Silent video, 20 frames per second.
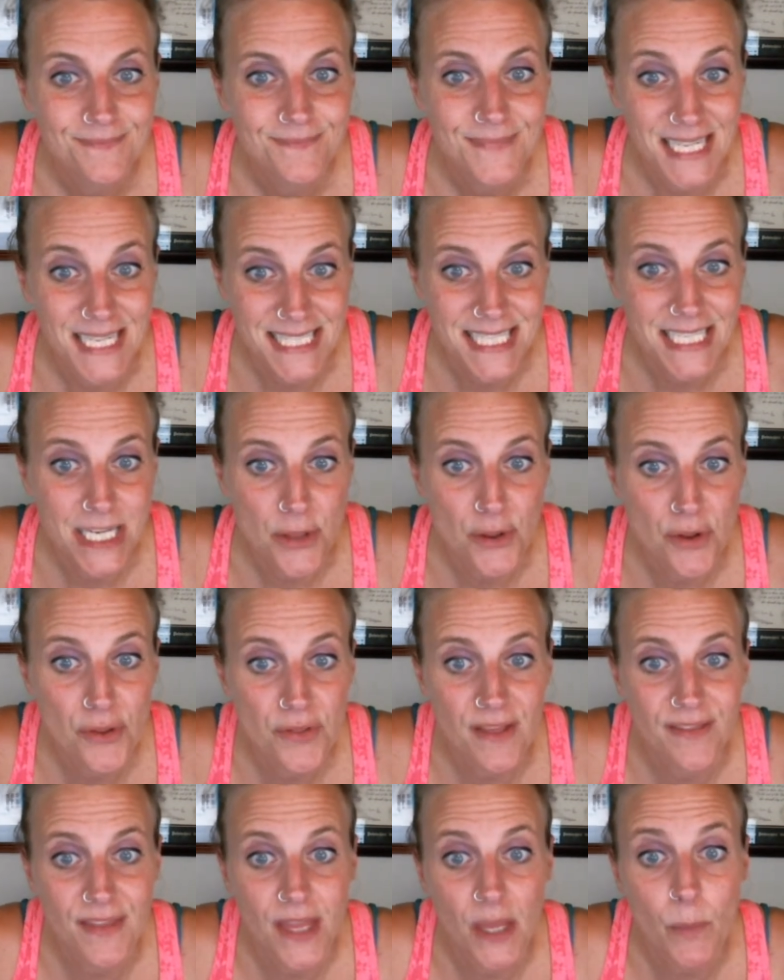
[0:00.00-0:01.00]
That's another
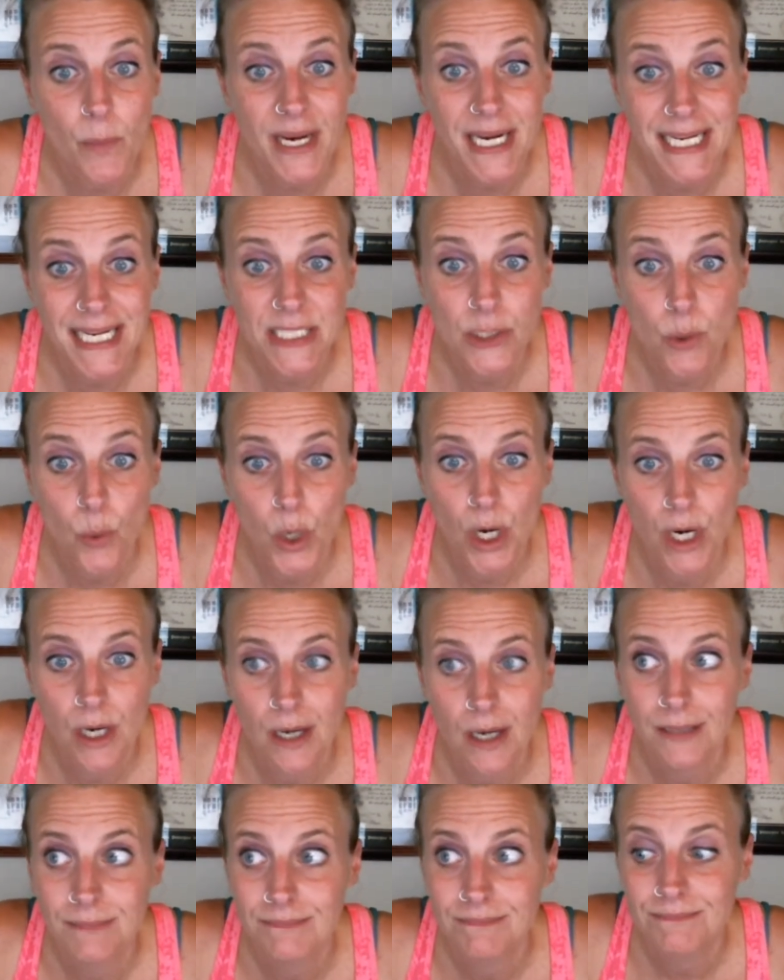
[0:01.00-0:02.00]
thing that we need to work
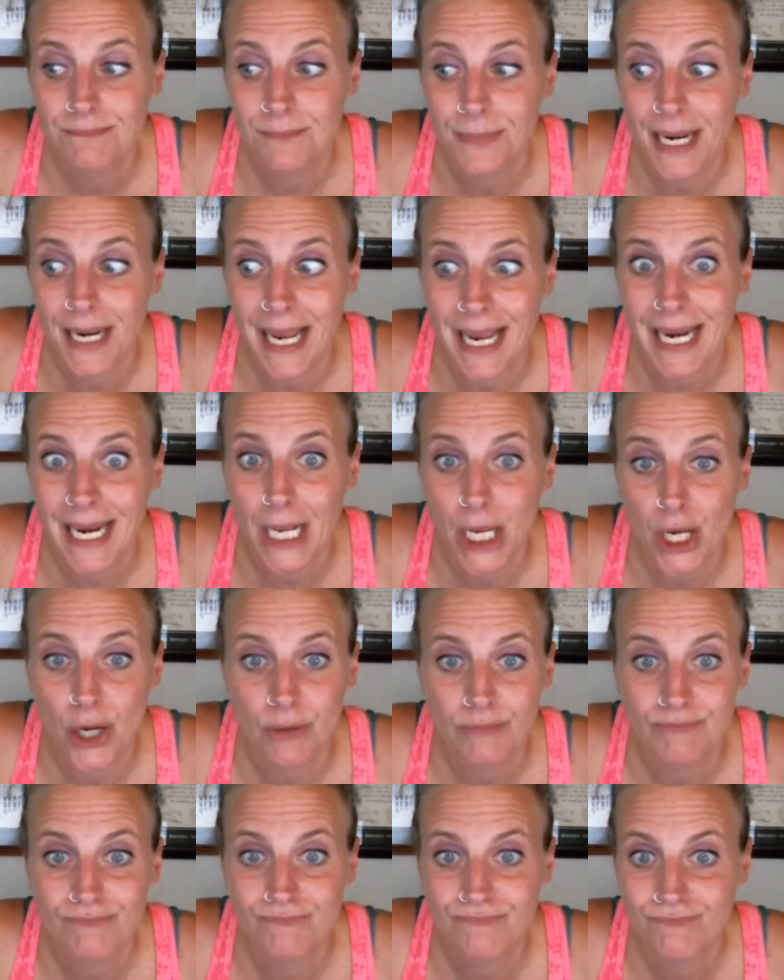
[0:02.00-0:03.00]
on, but I gotta
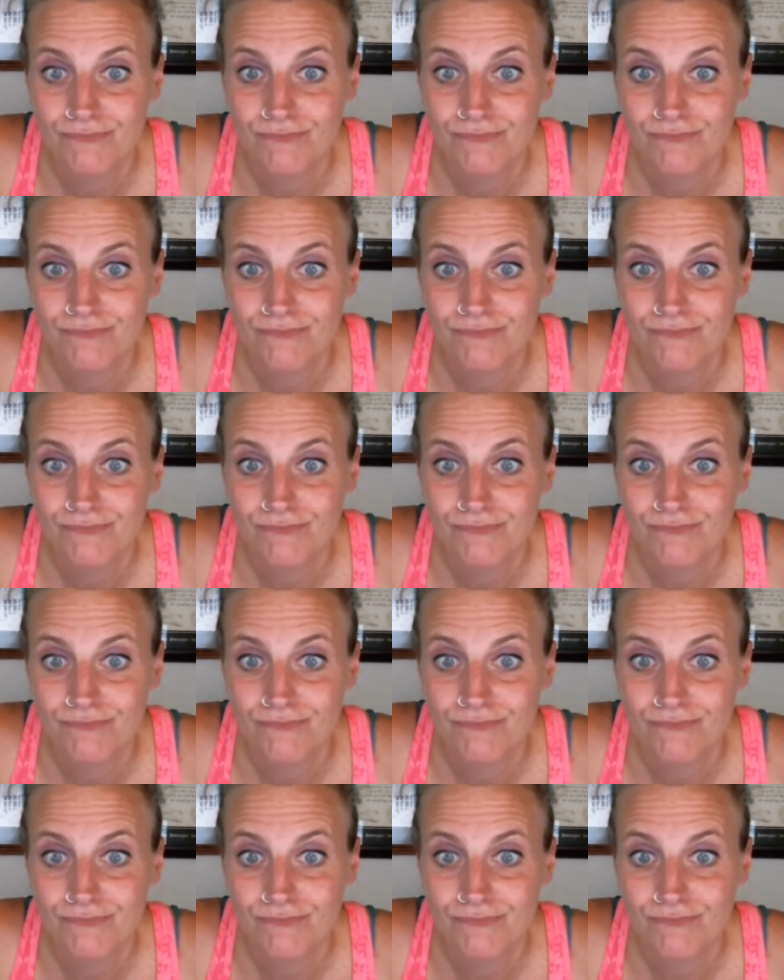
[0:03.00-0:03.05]
go.